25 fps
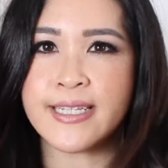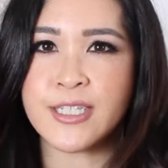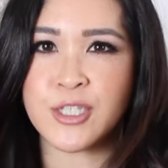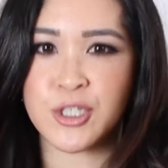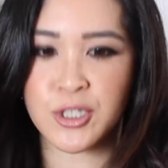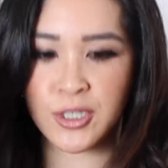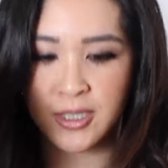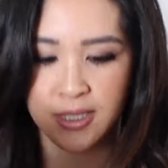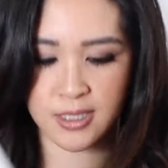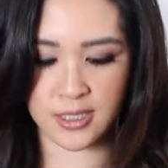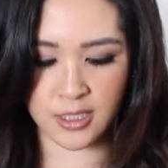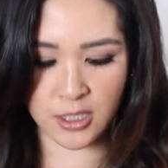is
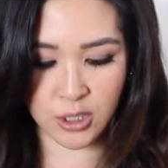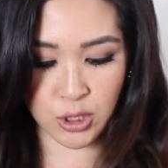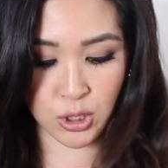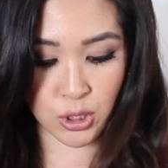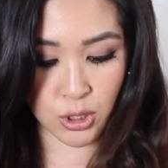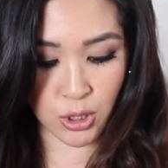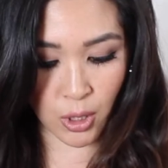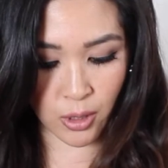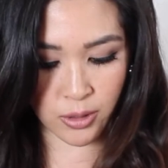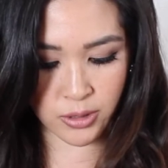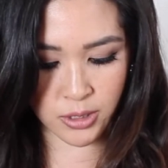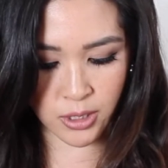just
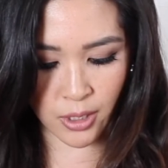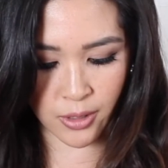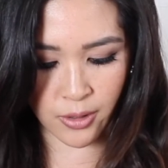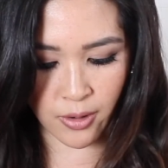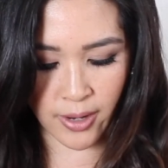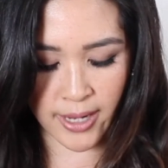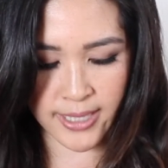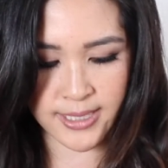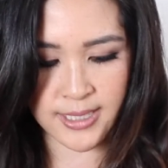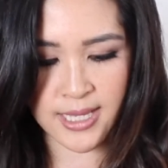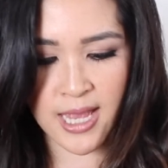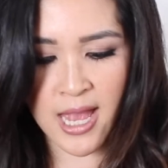so, so
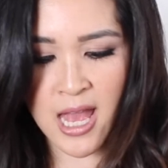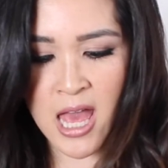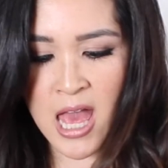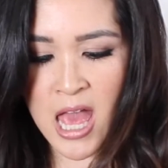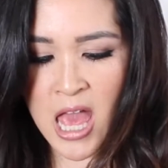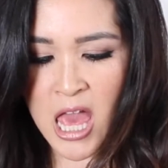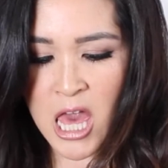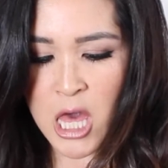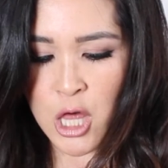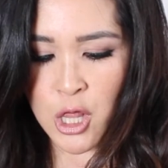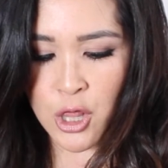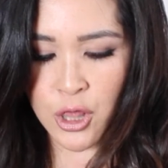nice.
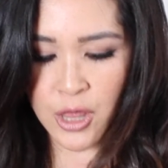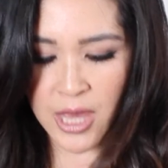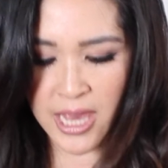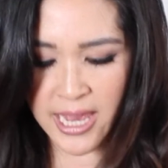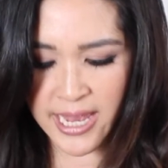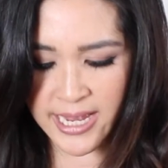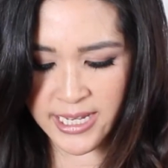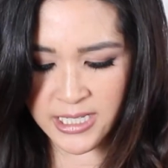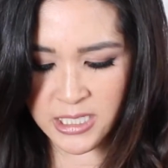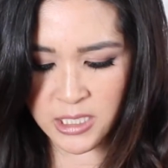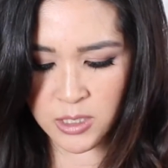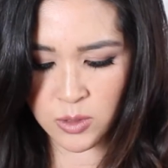
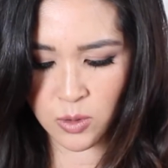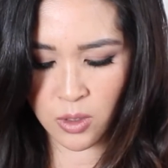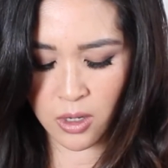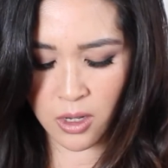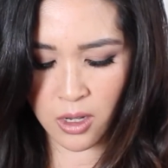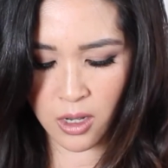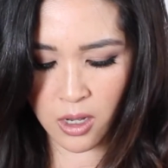These,